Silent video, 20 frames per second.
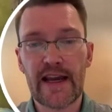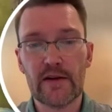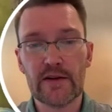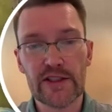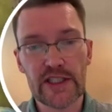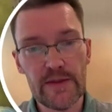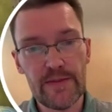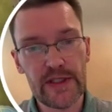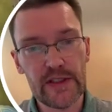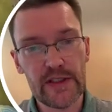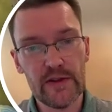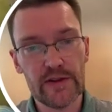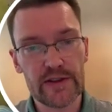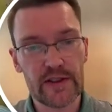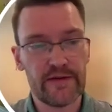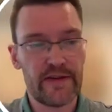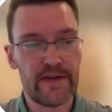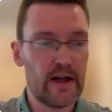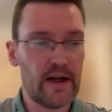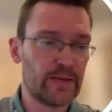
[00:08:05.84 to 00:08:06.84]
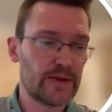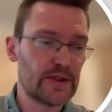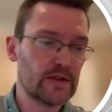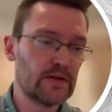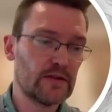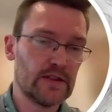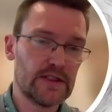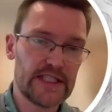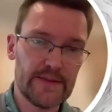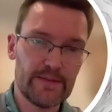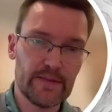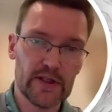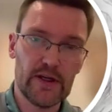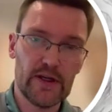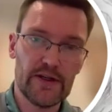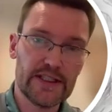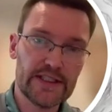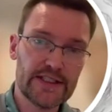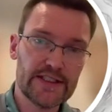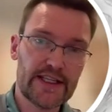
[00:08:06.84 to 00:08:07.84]
to how GPUs have helped deep
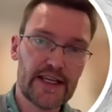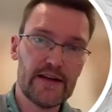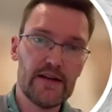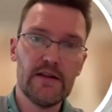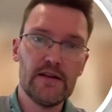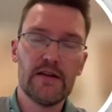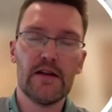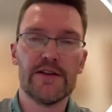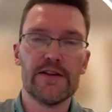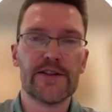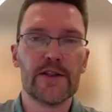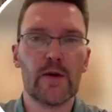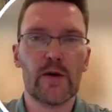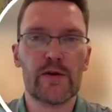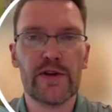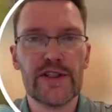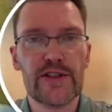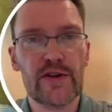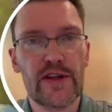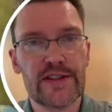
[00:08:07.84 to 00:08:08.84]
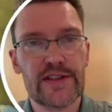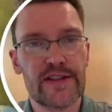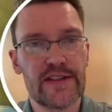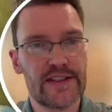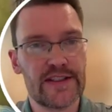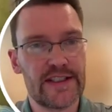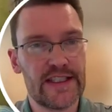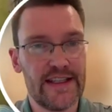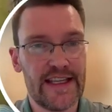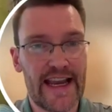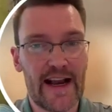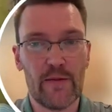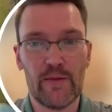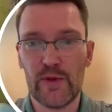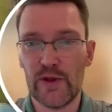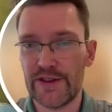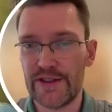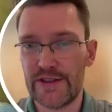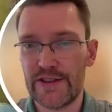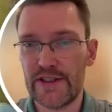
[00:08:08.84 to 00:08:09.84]
learning scale. And so we're interested to see the
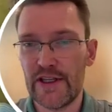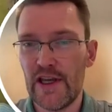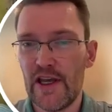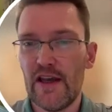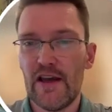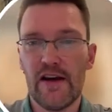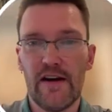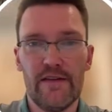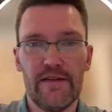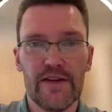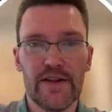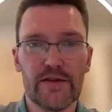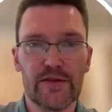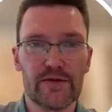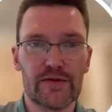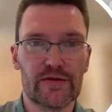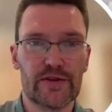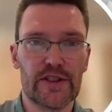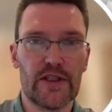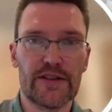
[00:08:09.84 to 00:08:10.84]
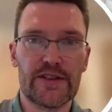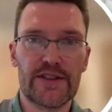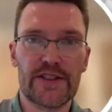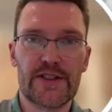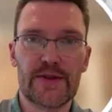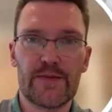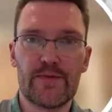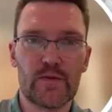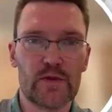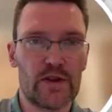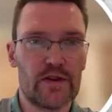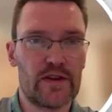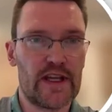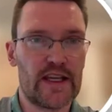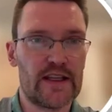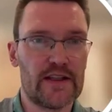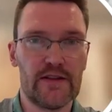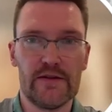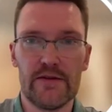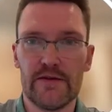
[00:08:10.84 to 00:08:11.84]
outputs of these results. So
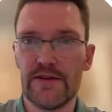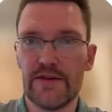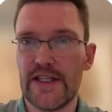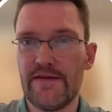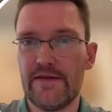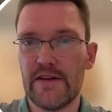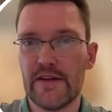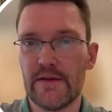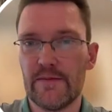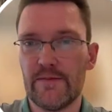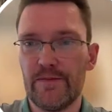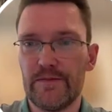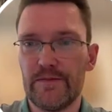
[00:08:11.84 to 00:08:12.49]
thank you, Xavier.